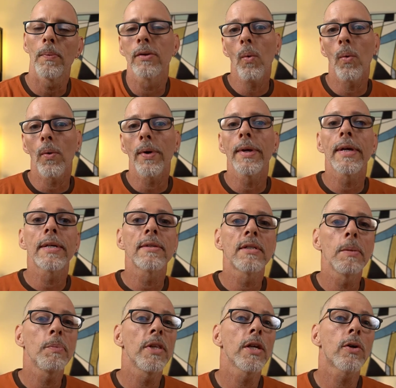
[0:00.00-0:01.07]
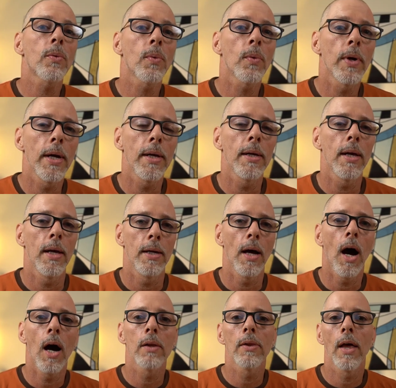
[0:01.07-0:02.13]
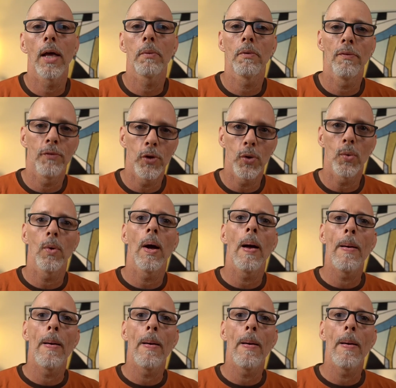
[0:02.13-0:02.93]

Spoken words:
Or you can simply create an online review